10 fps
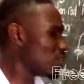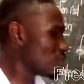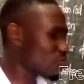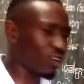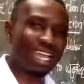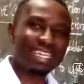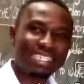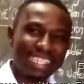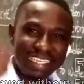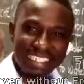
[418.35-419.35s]
chloride
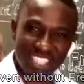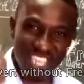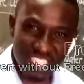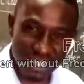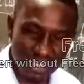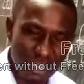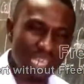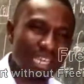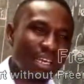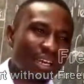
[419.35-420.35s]
jelly.
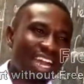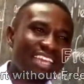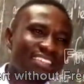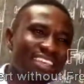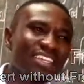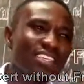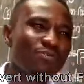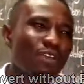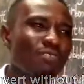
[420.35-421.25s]
I think if you have